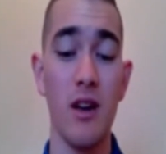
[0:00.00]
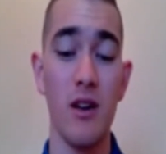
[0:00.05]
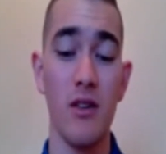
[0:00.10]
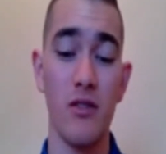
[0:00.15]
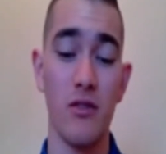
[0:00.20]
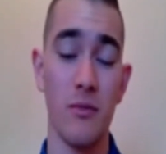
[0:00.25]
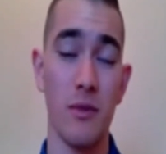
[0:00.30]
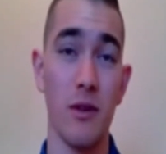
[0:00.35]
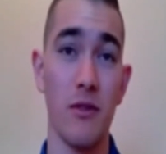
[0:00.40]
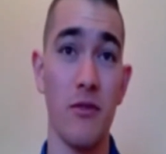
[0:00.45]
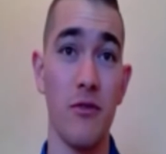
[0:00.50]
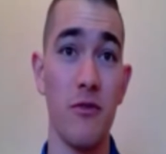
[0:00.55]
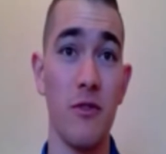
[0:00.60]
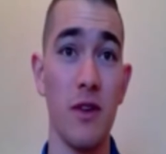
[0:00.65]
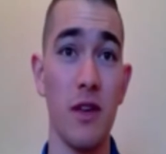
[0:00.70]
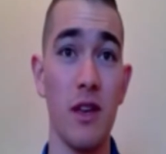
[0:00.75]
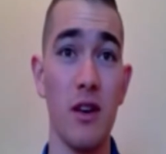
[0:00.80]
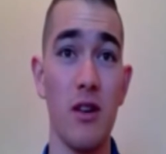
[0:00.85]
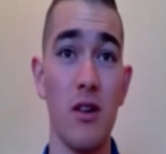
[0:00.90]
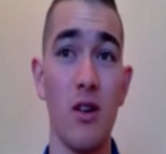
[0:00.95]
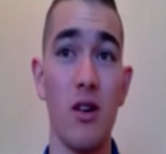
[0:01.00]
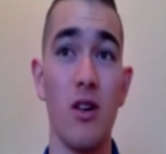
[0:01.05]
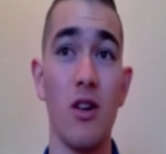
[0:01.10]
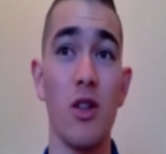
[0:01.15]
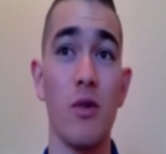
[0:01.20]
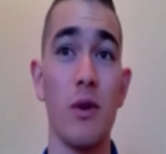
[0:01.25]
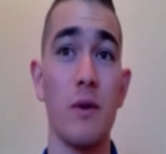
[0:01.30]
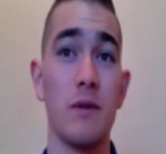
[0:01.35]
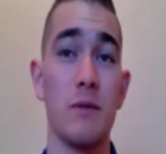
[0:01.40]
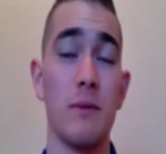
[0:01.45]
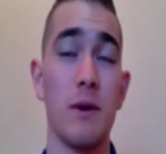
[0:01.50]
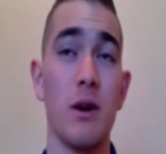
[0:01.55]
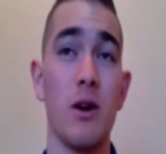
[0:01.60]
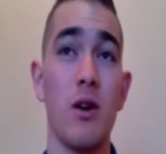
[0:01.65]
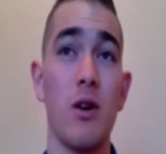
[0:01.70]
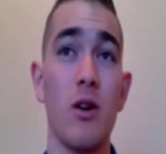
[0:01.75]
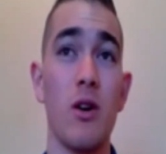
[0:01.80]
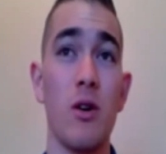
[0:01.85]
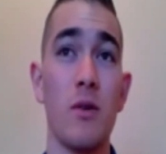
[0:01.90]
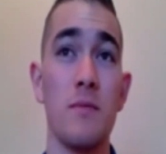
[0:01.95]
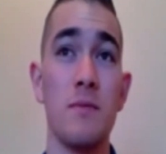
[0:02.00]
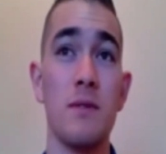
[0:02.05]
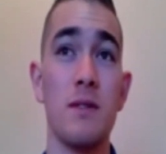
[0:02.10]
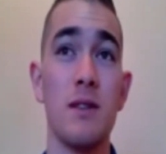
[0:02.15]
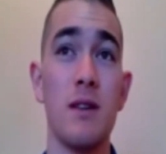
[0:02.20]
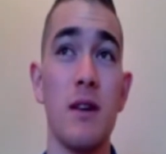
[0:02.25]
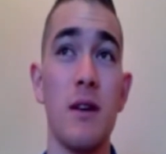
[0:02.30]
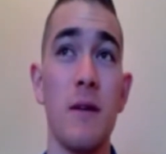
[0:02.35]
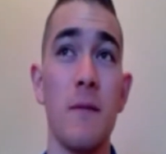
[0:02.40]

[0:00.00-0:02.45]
from my feet all the way up to my arms,